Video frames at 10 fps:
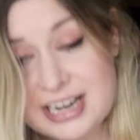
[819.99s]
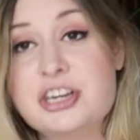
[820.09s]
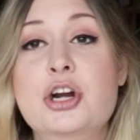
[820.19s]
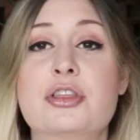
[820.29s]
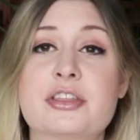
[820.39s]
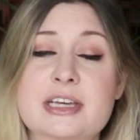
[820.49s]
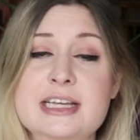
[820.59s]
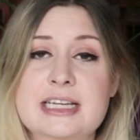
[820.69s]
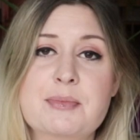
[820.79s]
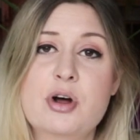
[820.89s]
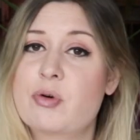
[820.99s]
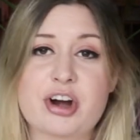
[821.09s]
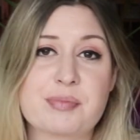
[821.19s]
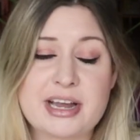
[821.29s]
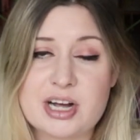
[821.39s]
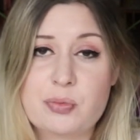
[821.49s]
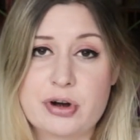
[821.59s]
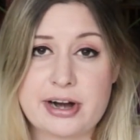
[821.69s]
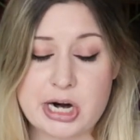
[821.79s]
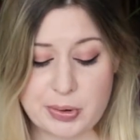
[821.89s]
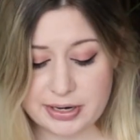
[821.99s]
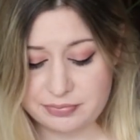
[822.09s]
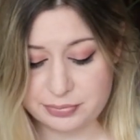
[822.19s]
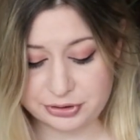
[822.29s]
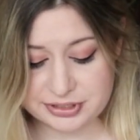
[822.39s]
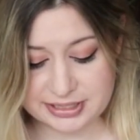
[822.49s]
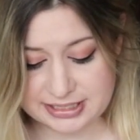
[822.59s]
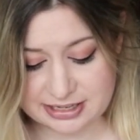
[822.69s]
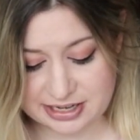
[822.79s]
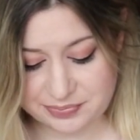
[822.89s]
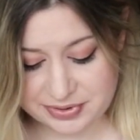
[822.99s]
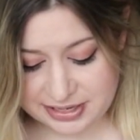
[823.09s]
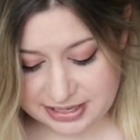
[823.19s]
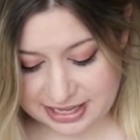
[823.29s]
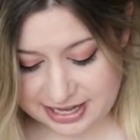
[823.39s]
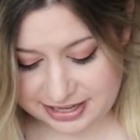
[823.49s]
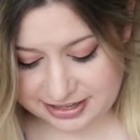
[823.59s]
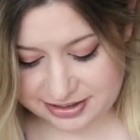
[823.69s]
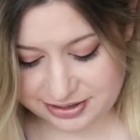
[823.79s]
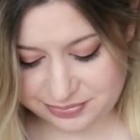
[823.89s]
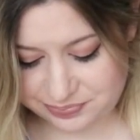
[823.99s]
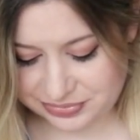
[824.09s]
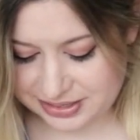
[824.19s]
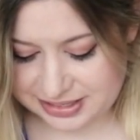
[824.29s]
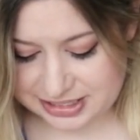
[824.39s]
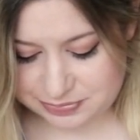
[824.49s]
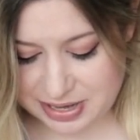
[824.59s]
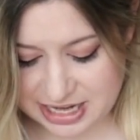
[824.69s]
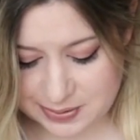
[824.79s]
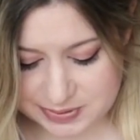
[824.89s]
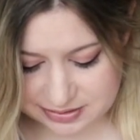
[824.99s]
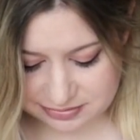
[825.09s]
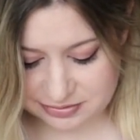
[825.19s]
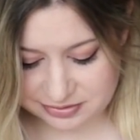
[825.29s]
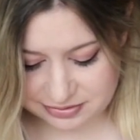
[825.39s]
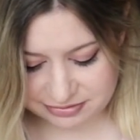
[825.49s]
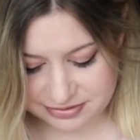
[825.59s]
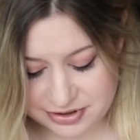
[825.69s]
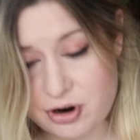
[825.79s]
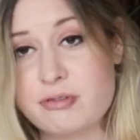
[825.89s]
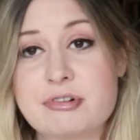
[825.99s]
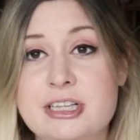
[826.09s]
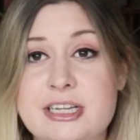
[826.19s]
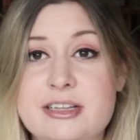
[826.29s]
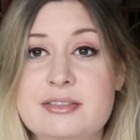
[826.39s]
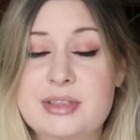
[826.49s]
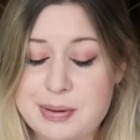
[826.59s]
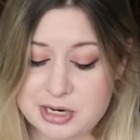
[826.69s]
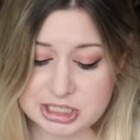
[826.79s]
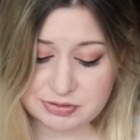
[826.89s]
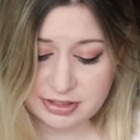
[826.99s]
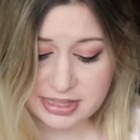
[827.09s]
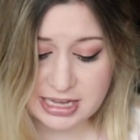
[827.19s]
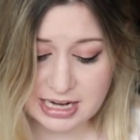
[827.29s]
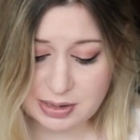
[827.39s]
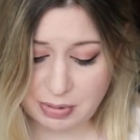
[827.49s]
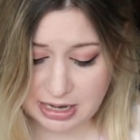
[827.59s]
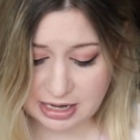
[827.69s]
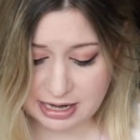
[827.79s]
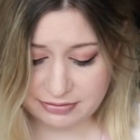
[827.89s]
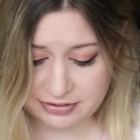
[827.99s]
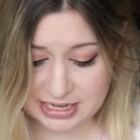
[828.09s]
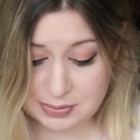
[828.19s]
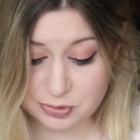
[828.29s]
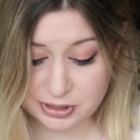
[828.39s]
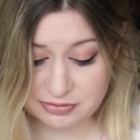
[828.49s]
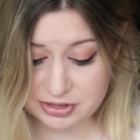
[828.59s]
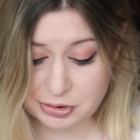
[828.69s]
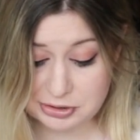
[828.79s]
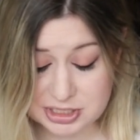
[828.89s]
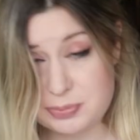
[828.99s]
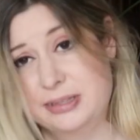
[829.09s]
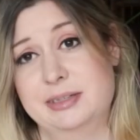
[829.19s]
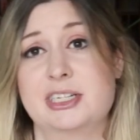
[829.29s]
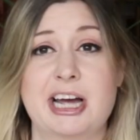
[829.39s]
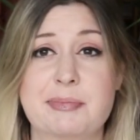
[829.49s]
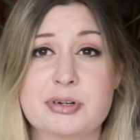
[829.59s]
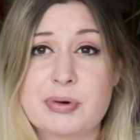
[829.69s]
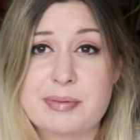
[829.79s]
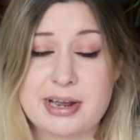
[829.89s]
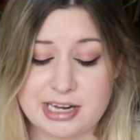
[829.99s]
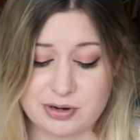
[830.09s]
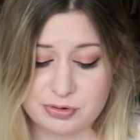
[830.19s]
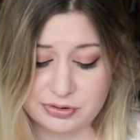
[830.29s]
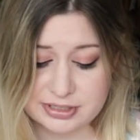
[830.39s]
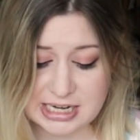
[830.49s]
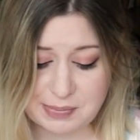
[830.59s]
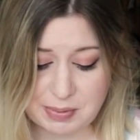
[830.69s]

You know, the thing is, I'm not wearing makeup when I go out most of the time. Like, makeup's not really that much of a thing in my life anymore, even though I used to be the type to wear makeup all the time.